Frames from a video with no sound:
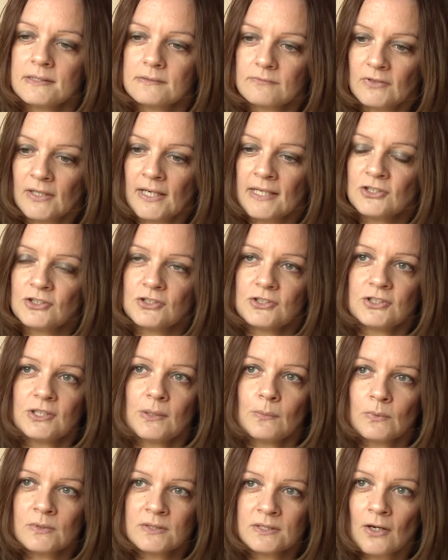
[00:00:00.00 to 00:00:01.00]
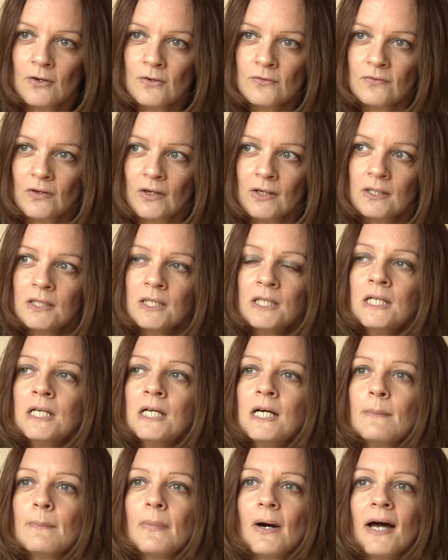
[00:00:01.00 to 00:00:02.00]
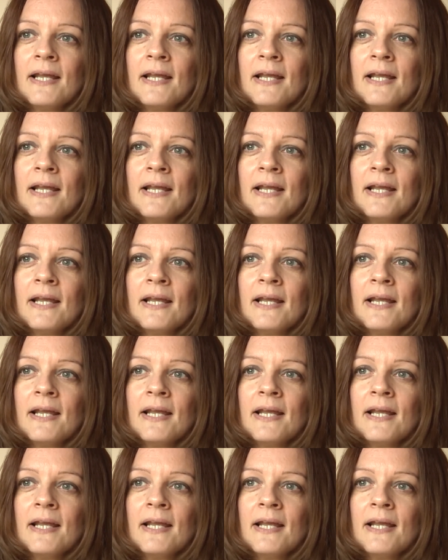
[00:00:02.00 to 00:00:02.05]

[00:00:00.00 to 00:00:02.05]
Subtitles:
relationship was over, but